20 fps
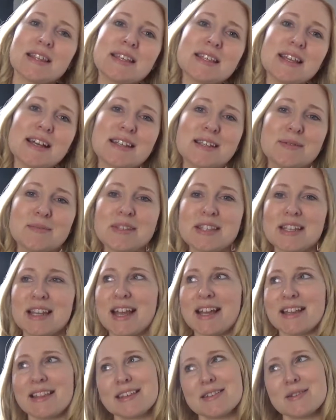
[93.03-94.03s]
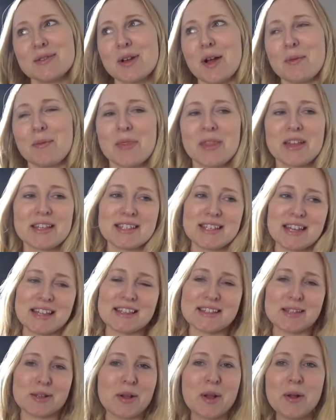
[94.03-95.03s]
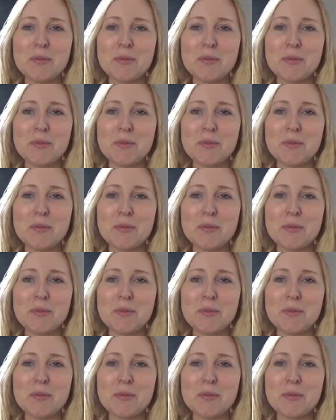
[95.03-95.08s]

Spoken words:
this item's delayed, this will come on this date, this will...